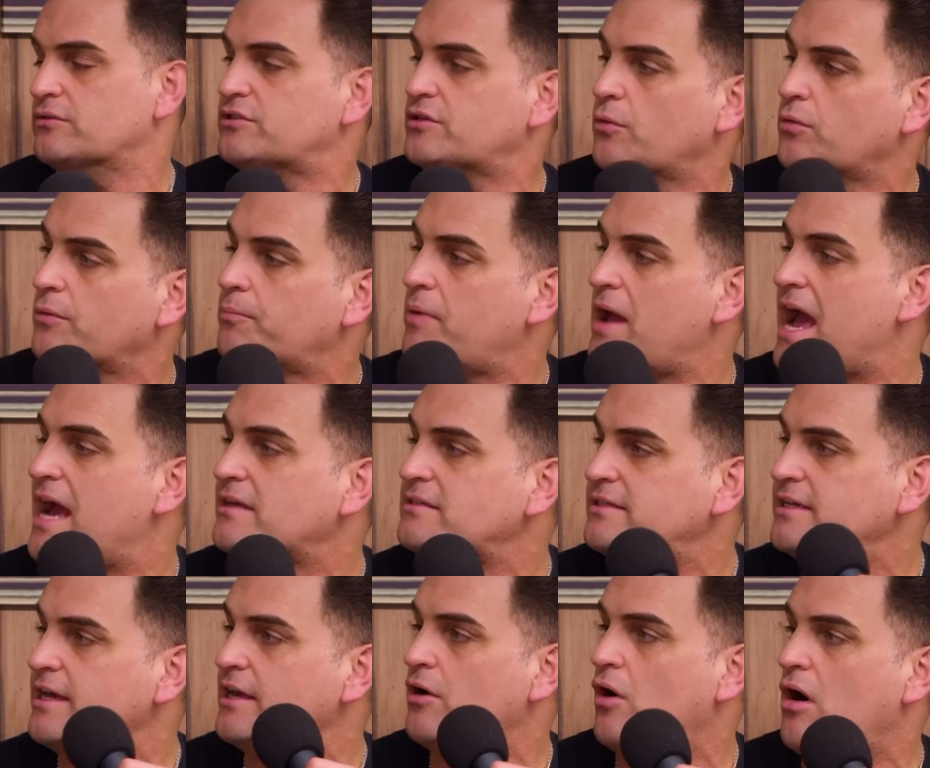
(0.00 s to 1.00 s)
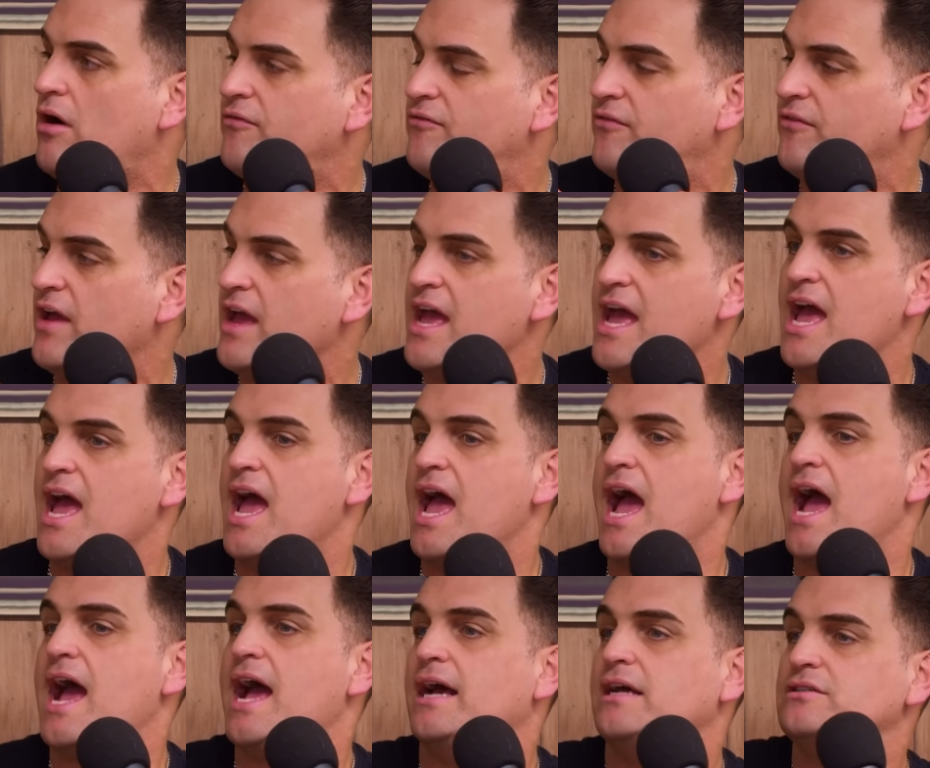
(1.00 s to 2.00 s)
So we're passing it off
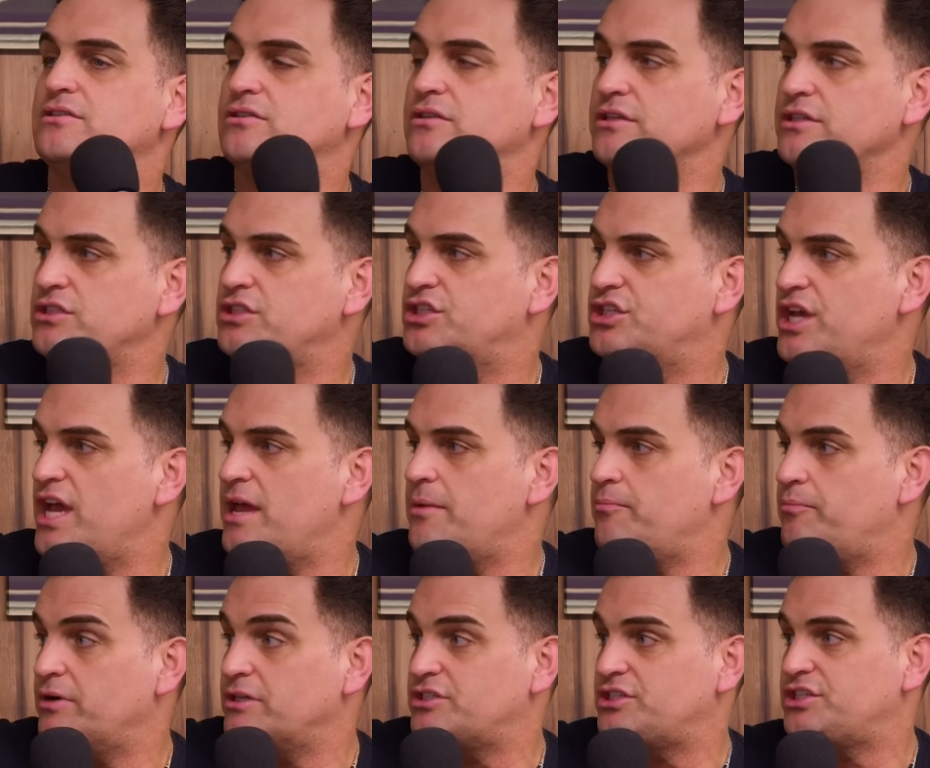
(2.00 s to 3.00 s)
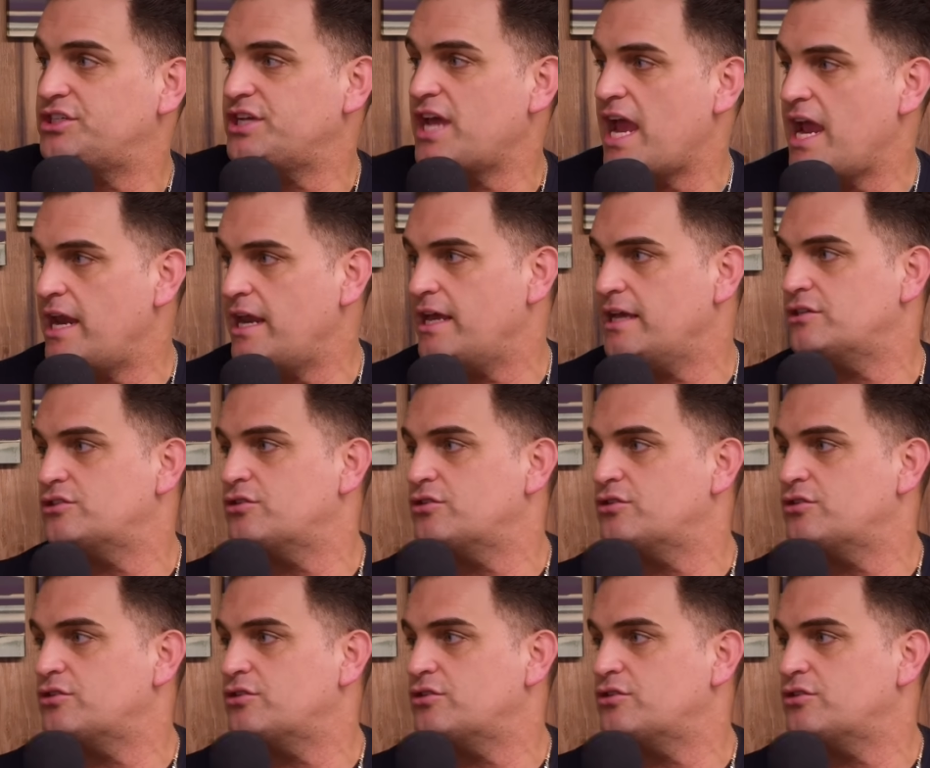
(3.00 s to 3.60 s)
as legit but shady.